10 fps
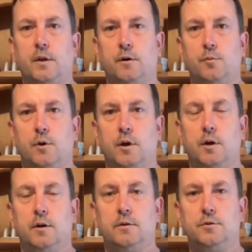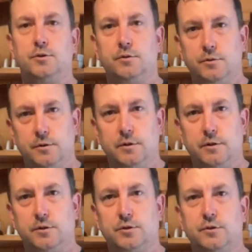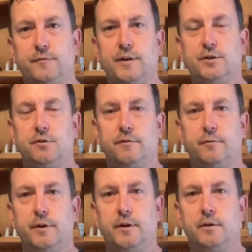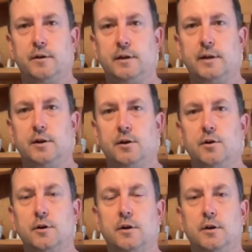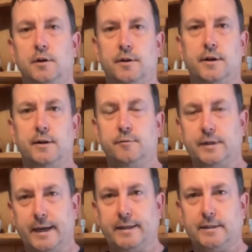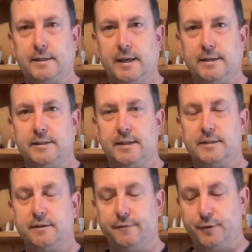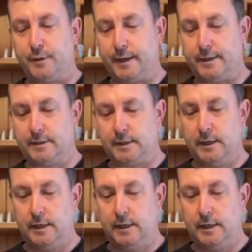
I will just finish off with a little look and a little taste test in a few days,